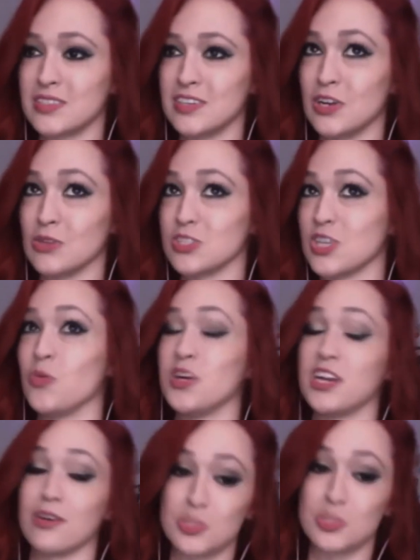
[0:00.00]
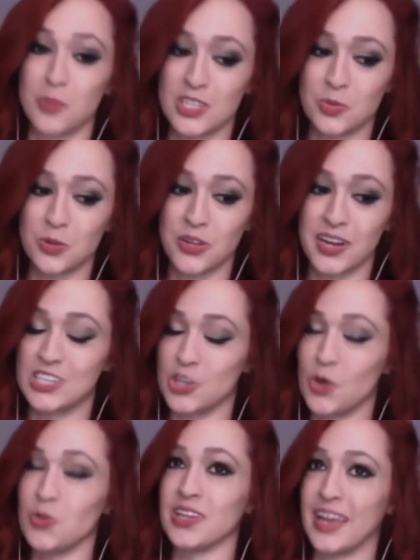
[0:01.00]
you know, somewhat irresponsible and I
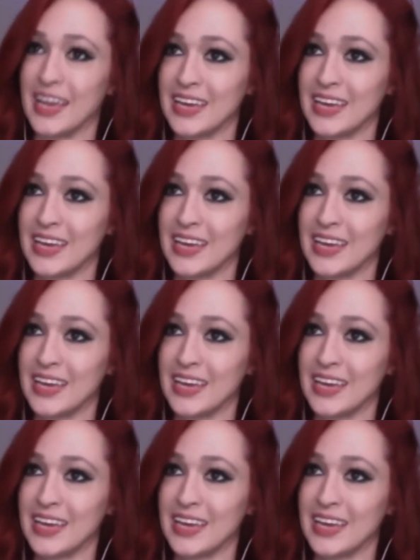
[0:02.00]
don't like